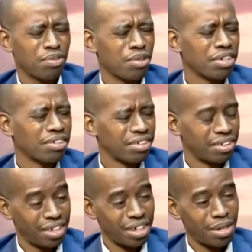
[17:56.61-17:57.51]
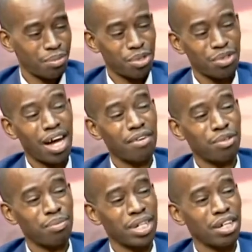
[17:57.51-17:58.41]
But of course, we also
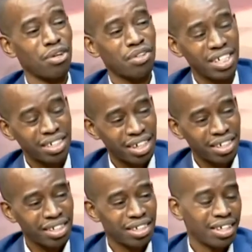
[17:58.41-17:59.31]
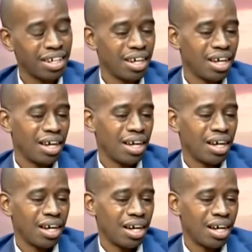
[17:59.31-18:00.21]
have to be cognizant
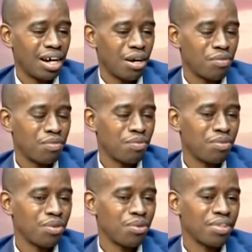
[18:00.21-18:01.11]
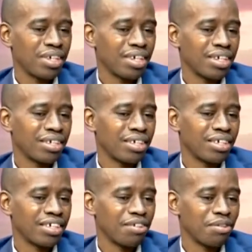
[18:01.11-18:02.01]
of the view
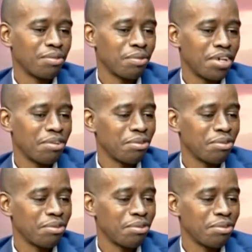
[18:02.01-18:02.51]
that, you know, where